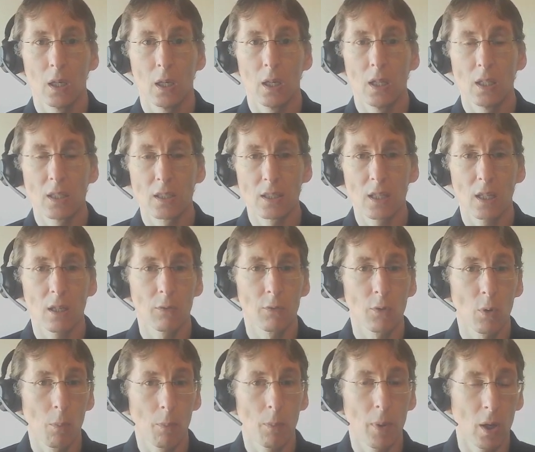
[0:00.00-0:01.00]
Instead of
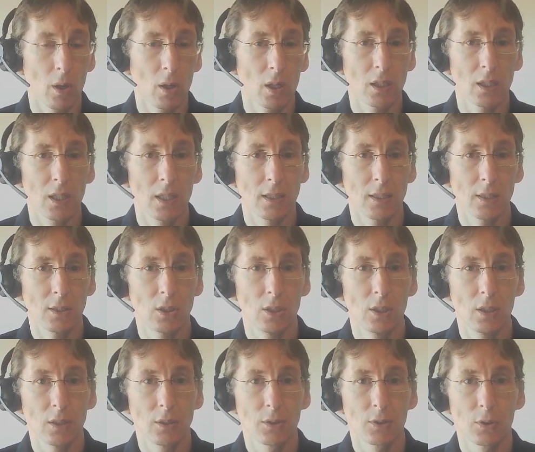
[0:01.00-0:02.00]
comparing
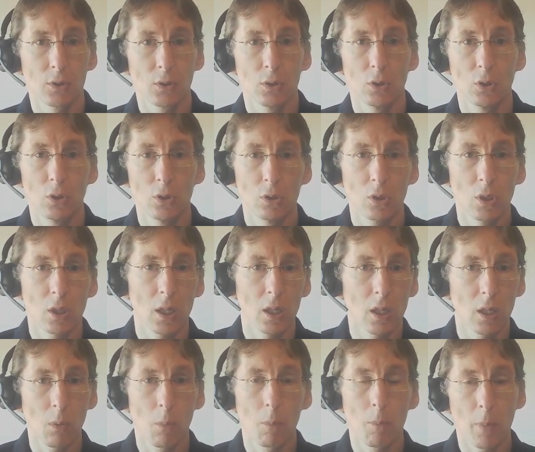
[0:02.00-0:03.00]
datasheets, you can
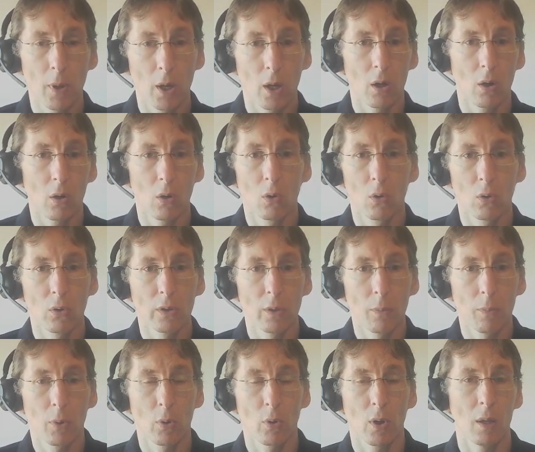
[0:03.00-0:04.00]
compare all the
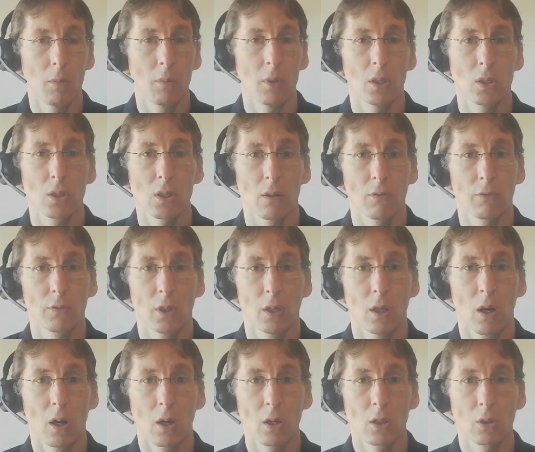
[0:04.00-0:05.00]
parameters of the
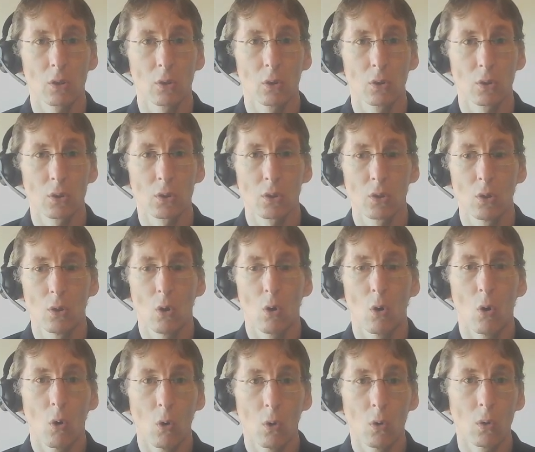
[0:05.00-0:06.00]
articles
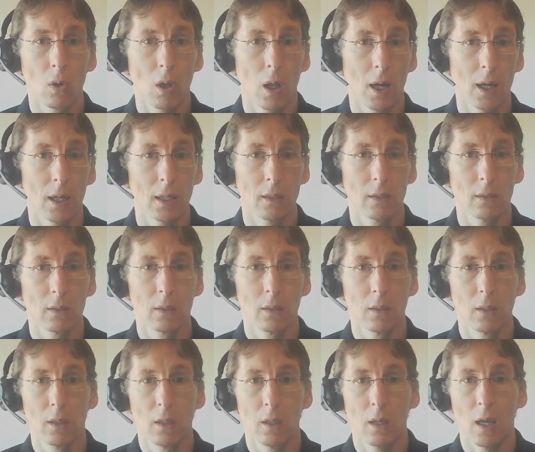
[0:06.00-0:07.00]
online
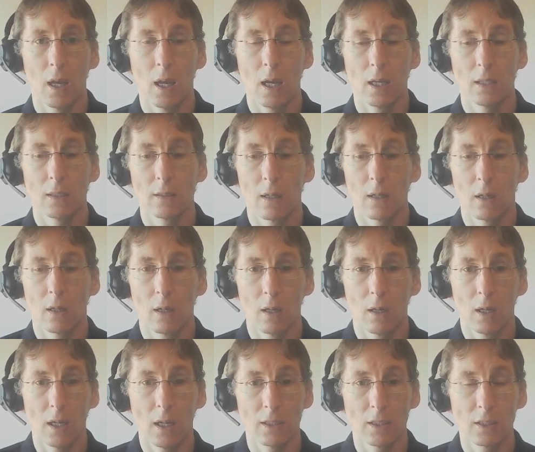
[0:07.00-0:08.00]
at
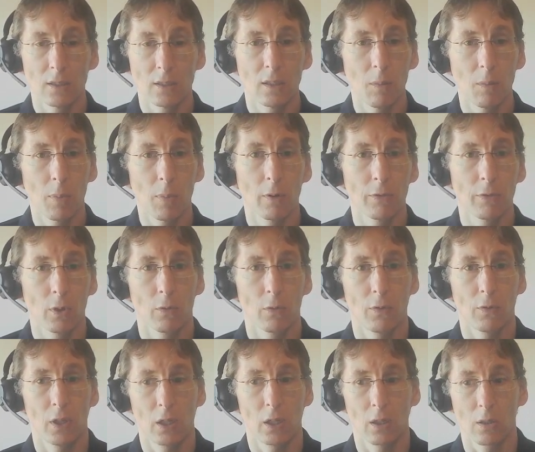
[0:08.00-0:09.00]
the tip of your
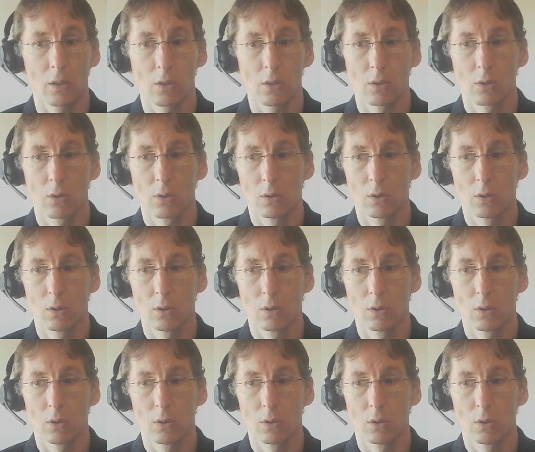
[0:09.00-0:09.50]
fingers.